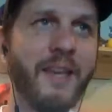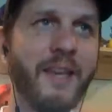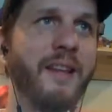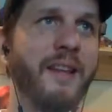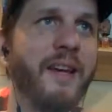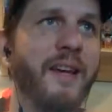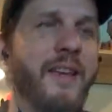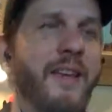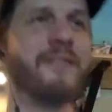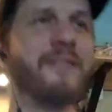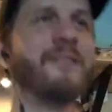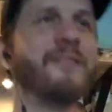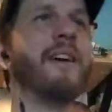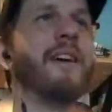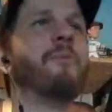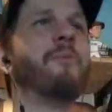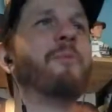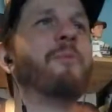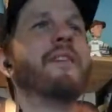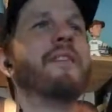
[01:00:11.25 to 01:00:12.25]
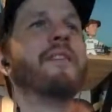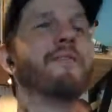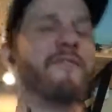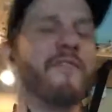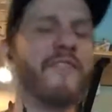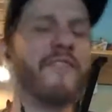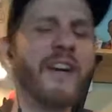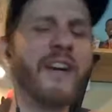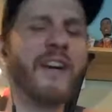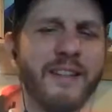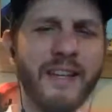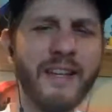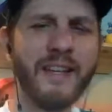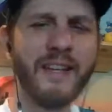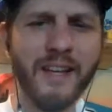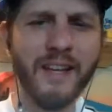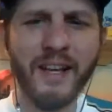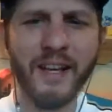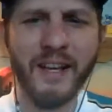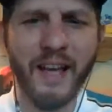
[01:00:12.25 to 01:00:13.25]
Like he's like what, fucking like
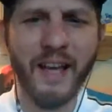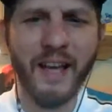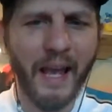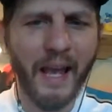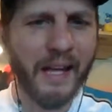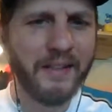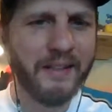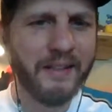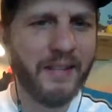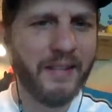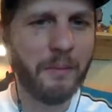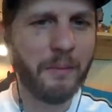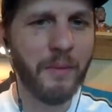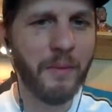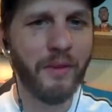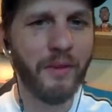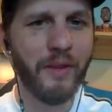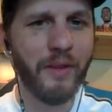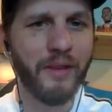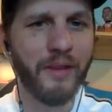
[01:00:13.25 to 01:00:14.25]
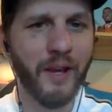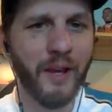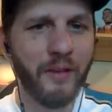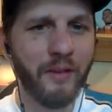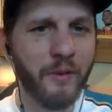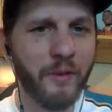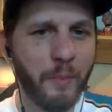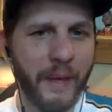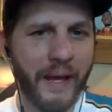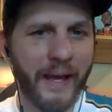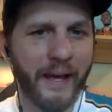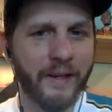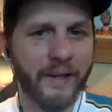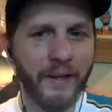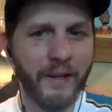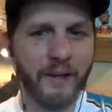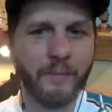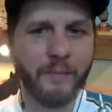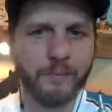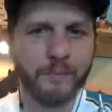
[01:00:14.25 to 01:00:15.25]
$18 million
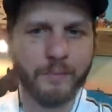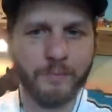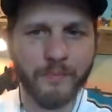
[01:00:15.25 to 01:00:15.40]
backup,